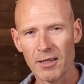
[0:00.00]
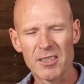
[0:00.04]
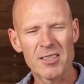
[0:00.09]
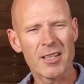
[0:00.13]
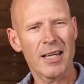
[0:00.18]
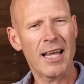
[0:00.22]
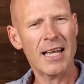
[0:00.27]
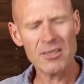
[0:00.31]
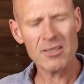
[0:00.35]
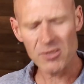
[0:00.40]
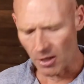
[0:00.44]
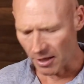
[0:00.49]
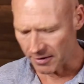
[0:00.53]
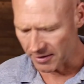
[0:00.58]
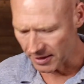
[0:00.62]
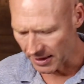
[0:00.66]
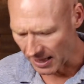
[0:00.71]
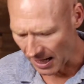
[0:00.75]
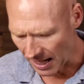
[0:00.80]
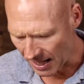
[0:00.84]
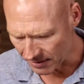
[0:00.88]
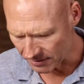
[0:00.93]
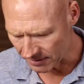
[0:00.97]
You see, outside the
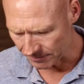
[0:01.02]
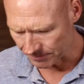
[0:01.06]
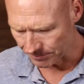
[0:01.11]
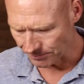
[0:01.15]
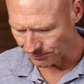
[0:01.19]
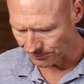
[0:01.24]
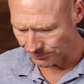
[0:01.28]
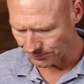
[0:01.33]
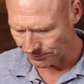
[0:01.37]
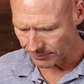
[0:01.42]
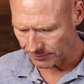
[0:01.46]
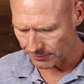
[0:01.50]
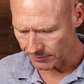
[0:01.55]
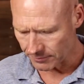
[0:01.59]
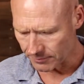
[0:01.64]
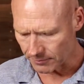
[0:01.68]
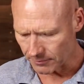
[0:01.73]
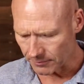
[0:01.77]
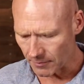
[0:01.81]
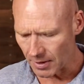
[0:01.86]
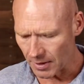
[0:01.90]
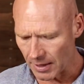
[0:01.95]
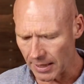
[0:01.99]
garden,
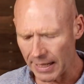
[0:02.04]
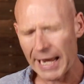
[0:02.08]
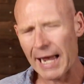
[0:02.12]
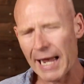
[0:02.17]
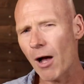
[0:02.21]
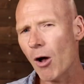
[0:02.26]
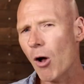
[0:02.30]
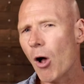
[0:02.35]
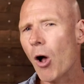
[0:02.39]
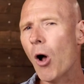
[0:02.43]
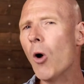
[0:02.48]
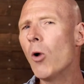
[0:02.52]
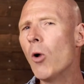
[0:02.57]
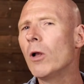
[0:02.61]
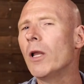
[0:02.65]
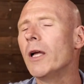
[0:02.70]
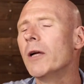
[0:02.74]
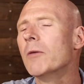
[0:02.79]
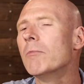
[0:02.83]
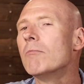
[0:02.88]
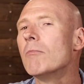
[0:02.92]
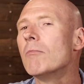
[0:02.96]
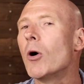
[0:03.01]
our whole
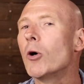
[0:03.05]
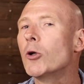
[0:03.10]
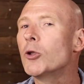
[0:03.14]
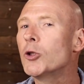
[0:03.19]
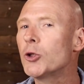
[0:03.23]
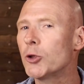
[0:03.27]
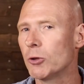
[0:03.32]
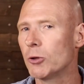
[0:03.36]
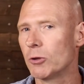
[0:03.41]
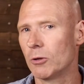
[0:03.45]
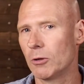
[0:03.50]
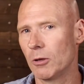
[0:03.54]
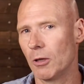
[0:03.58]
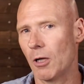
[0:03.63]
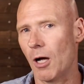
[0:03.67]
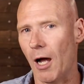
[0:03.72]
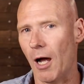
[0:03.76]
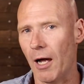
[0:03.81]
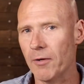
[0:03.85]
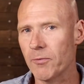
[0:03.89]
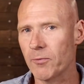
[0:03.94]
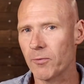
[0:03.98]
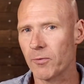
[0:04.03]
emotional
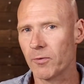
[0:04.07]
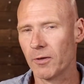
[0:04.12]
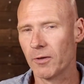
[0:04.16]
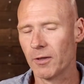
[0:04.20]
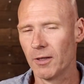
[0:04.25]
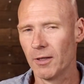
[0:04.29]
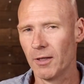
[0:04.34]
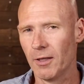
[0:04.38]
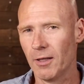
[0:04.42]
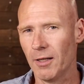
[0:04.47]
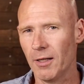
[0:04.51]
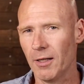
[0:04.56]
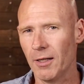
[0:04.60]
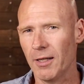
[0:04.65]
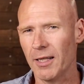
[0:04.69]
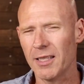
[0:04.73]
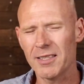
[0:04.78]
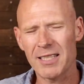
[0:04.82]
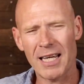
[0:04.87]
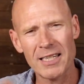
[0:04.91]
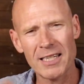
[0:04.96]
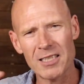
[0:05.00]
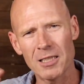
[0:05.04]
life
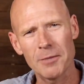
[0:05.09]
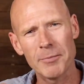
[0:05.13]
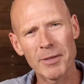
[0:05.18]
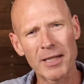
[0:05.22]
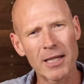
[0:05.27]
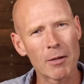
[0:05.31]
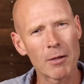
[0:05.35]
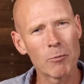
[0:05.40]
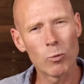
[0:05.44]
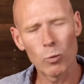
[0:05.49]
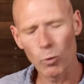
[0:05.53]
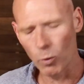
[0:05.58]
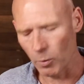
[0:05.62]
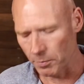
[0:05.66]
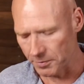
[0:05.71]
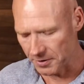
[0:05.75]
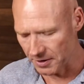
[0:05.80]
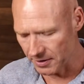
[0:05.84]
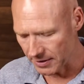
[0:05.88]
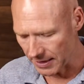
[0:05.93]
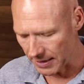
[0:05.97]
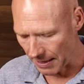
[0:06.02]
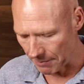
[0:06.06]
has actually become
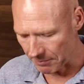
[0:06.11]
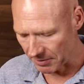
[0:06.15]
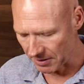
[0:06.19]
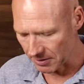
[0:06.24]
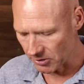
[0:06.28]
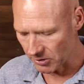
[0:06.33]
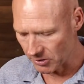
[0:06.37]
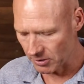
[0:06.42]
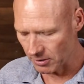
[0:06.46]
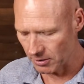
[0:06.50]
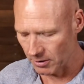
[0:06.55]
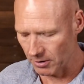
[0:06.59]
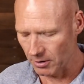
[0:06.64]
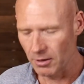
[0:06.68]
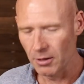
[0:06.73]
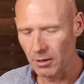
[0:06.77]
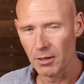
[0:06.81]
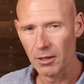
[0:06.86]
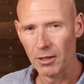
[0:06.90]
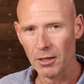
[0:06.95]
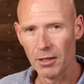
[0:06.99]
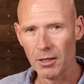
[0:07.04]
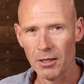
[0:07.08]
warped and damaged.
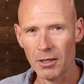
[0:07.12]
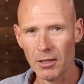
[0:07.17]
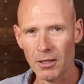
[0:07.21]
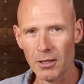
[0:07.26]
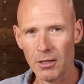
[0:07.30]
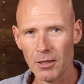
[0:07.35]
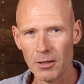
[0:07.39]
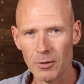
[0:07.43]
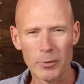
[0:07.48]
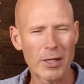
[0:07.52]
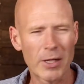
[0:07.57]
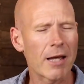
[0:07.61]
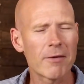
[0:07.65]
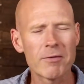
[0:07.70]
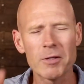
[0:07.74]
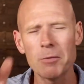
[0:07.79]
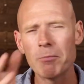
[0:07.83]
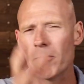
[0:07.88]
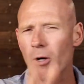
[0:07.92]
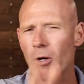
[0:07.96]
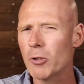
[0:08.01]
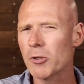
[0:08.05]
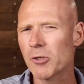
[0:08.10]
We have
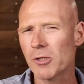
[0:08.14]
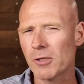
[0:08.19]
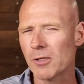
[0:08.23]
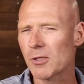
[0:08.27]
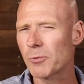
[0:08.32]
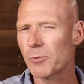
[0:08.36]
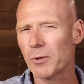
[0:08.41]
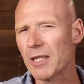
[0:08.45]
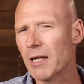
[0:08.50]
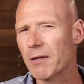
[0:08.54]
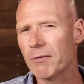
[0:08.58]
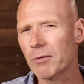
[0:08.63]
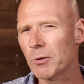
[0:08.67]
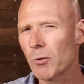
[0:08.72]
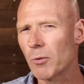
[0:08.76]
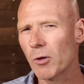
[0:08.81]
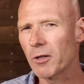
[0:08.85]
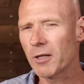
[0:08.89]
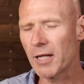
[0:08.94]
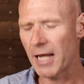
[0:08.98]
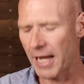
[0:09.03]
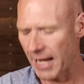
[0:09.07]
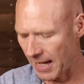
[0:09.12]
emotions we never
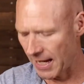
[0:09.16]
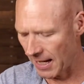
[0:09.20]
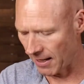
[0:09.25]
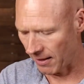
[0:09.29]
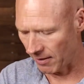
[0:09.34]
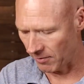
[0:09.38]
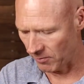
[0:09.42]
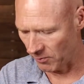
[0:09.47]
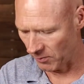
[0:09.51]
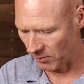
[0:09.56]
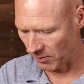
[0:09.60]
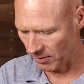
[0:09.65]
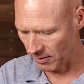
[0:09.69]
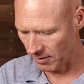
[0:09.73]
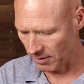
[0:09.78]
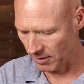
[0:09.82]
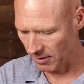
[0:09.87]
wanted to have.